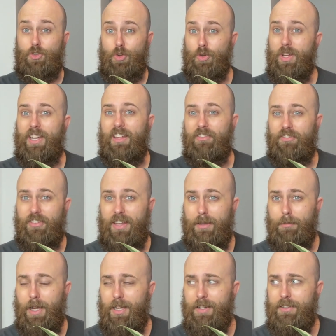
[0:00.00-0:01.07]
too, any
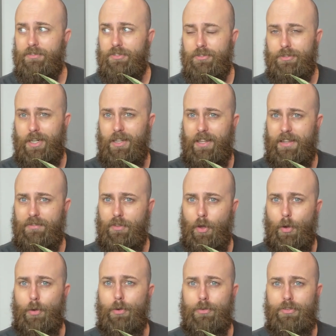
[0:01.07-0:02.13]
feedback, feel free to leave
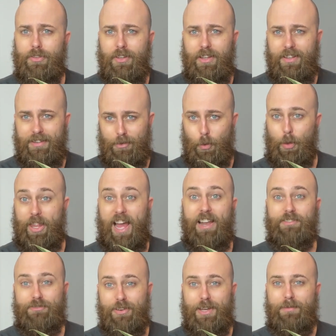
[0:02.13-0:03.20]
those or
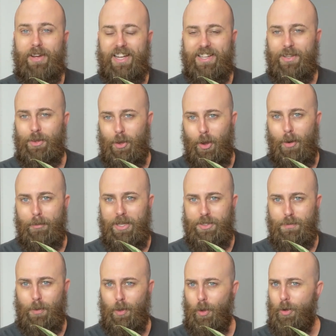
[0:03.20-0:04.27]
that feedback in the comments
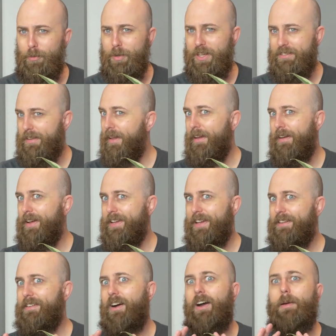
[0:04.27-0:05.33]
below, because yeah,
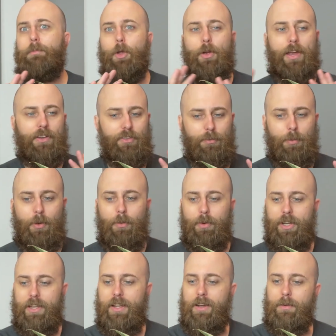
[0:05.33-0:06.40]
again, I'm no expert when
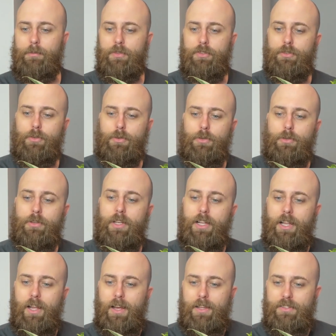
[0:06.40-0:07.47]
it comes to
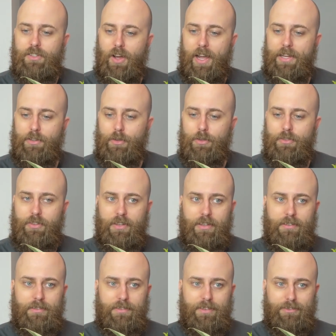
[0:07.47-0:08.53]

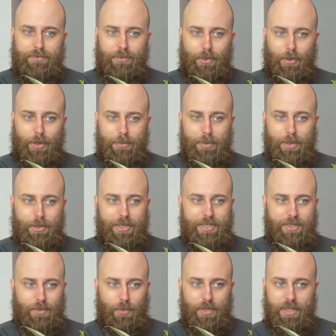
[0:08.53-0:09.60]
diagnosing Florida
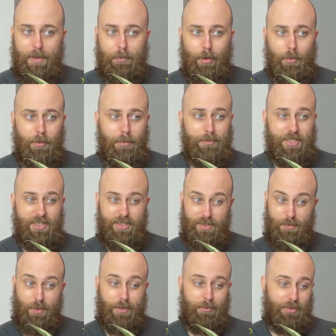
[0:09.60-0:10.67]
Beauties with their problems. This is
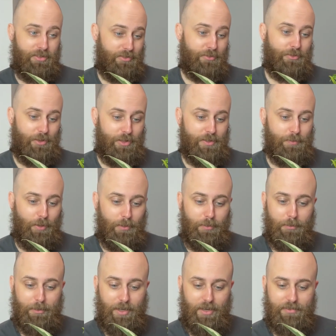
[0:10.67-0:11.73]
pretty much the first
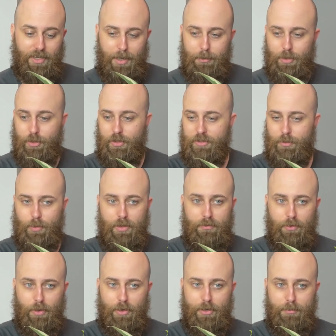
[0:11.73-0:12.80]
problem that I've come across with the
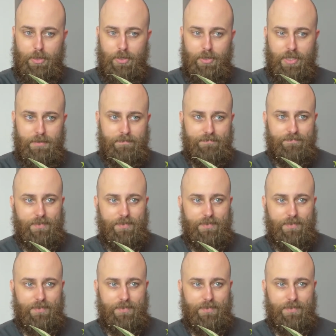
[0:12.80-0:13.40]
Florida Beauty.